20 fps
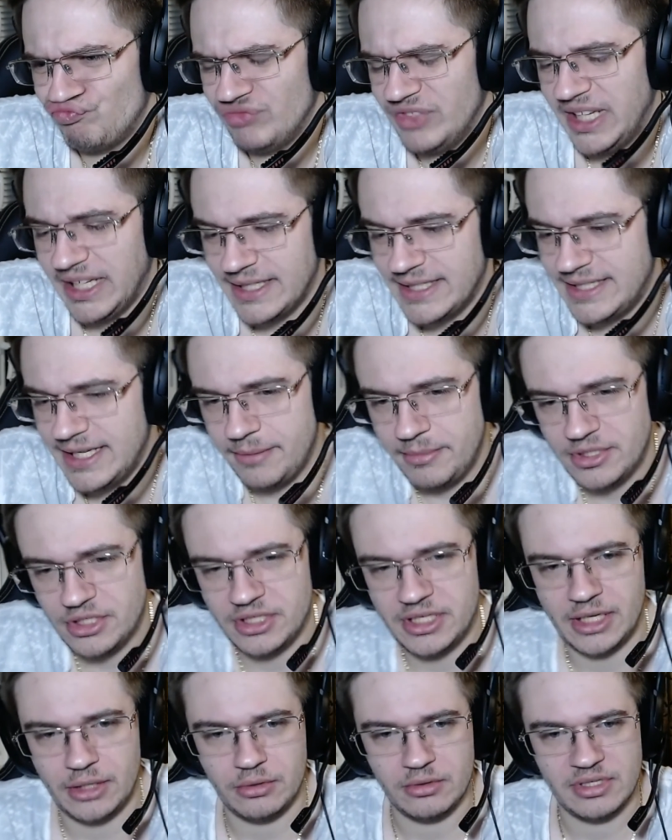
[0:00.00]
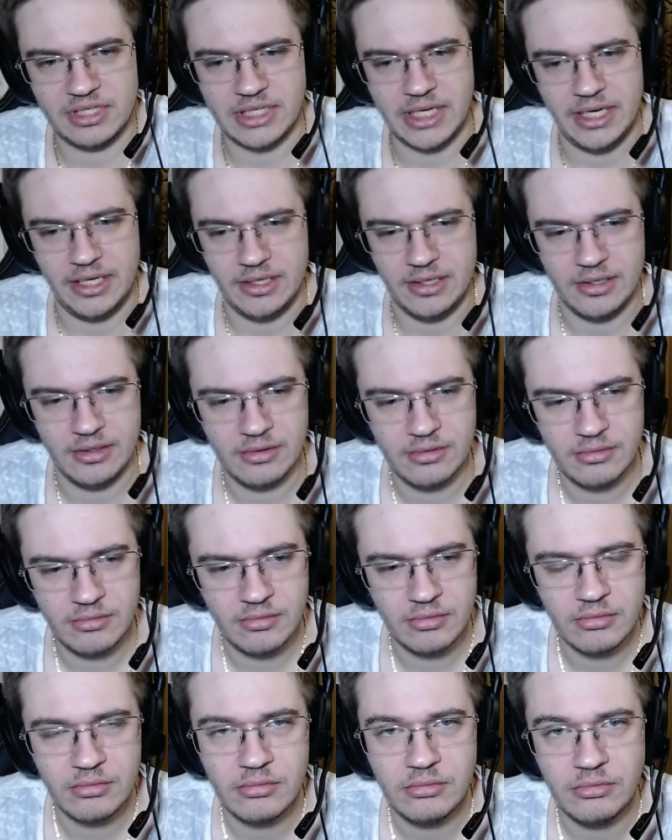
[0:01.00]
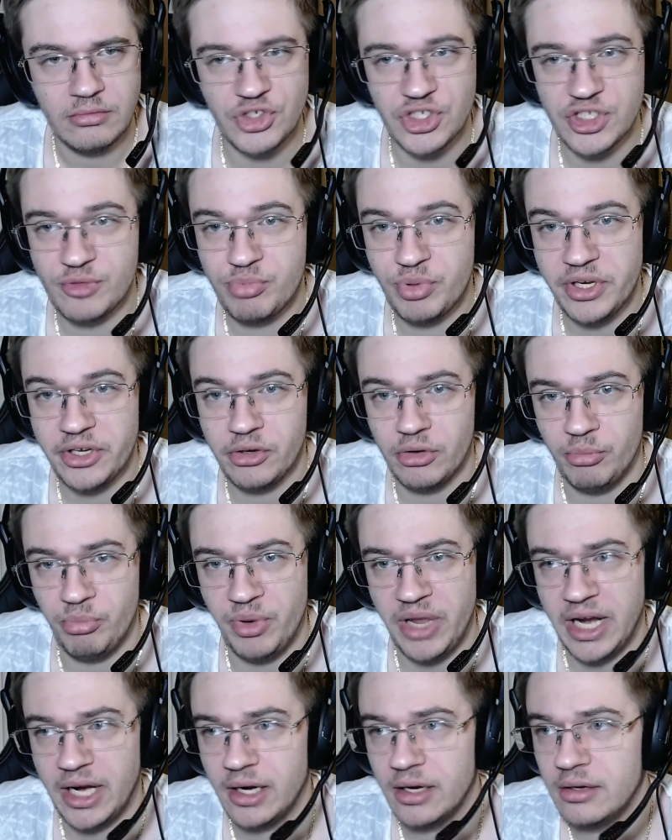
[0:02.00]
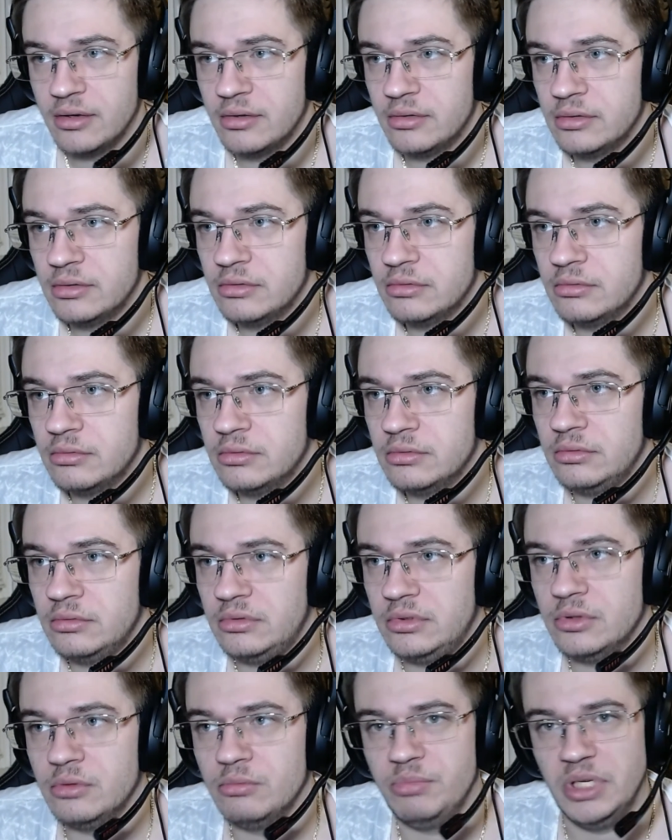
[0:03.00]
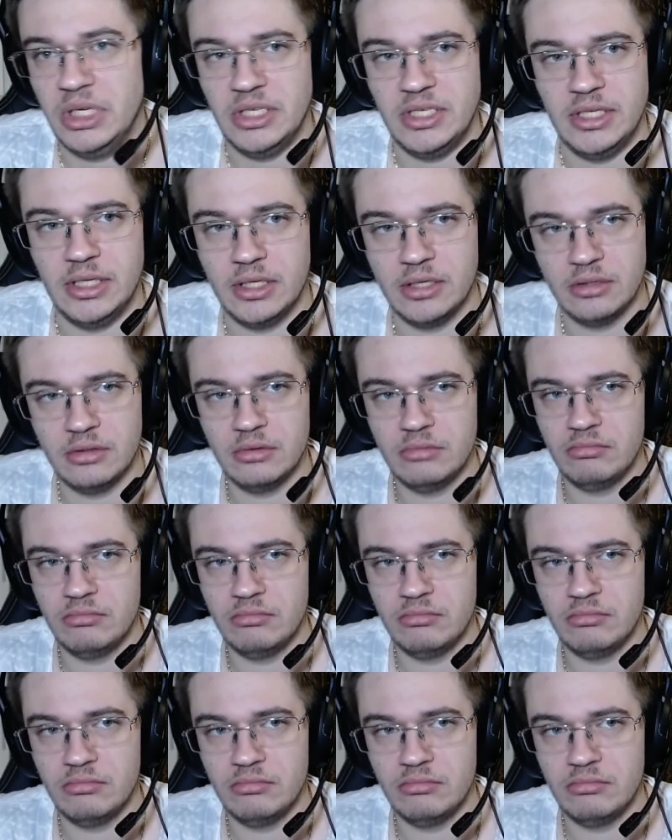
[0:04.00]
God damn it, Attack on Titan. Just bring her back. Don't be a dick.